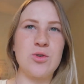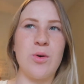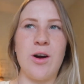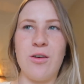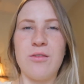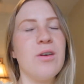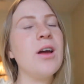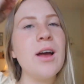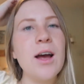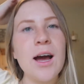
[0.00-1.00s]
12,
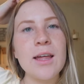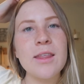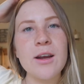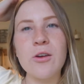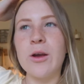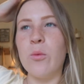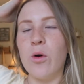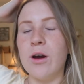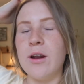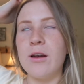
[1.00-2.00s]
I think, or like
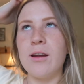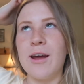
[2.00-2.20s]
1.